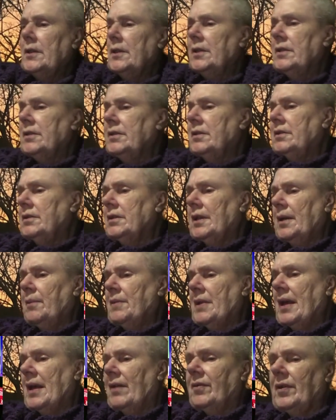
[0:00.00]
Have you got any? Let
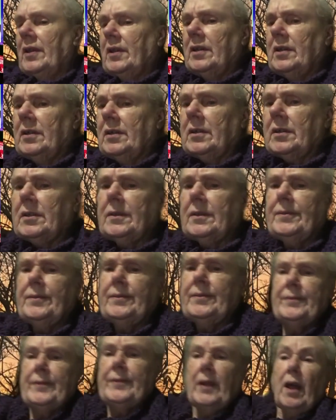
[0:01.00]
me have a look.
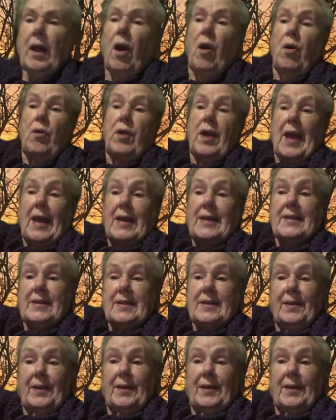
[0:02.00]
Oh, yes.